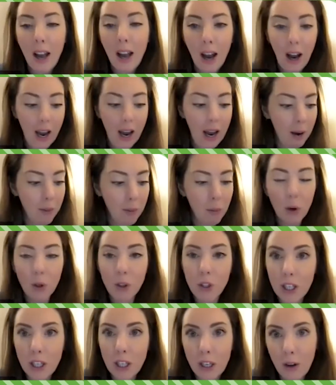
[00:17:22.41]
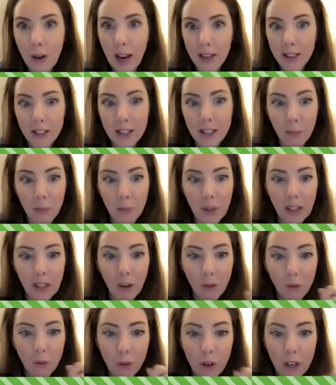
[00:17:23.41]
until you get to something that
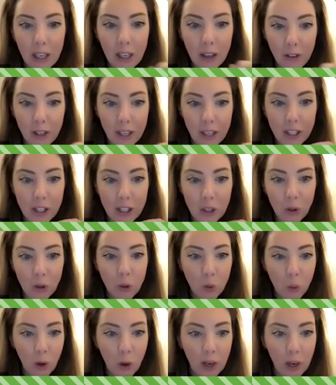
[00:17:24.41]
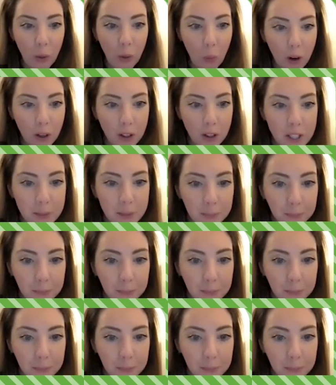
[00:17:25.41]
really, really suits where you want.